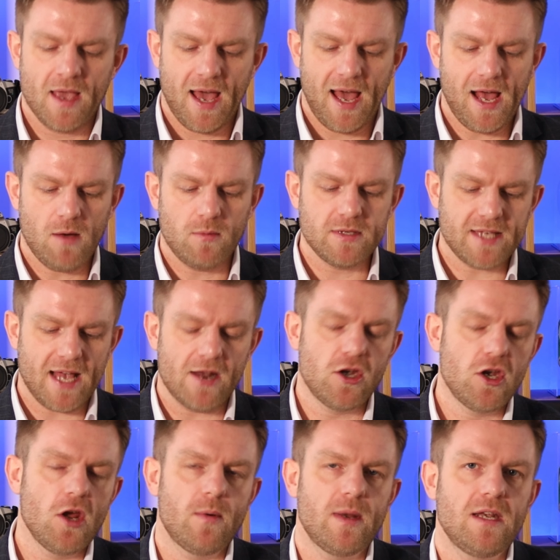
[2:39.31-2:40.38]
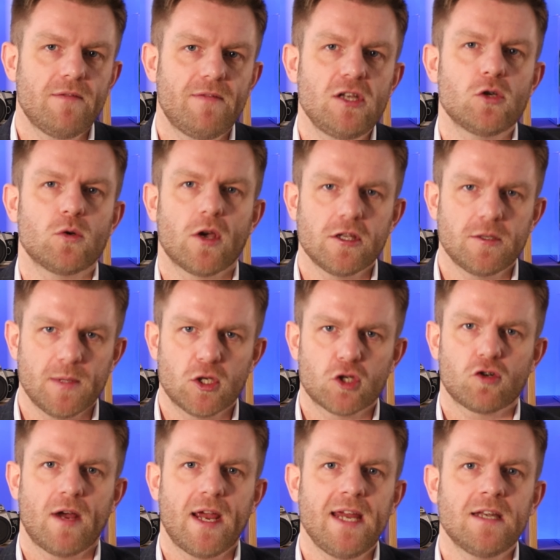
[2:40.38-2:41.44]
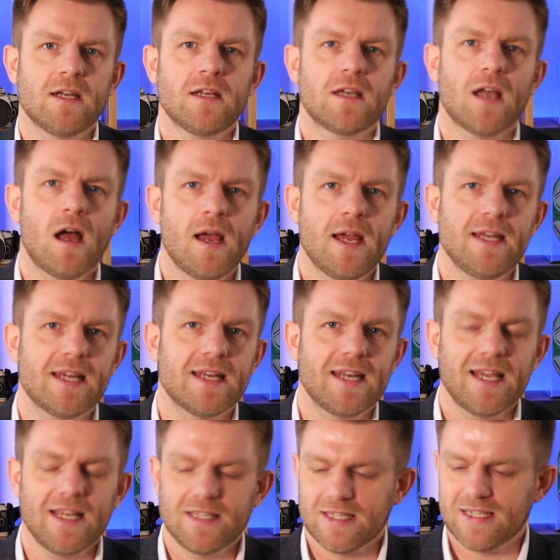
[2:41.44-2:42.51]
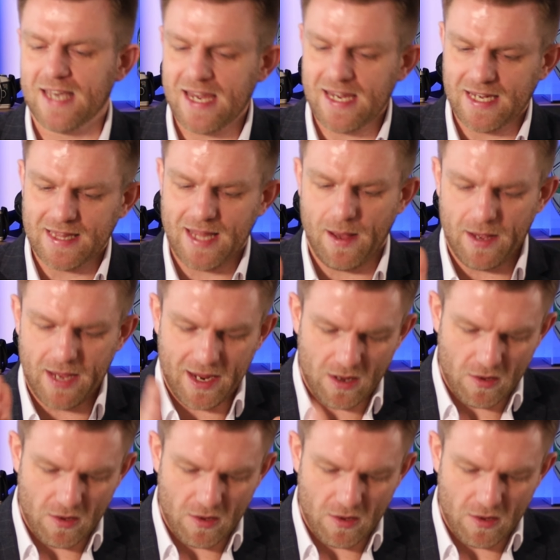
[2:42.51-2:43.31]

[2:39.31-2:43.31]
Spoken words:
How is that new individual going to be trained and guided into taking that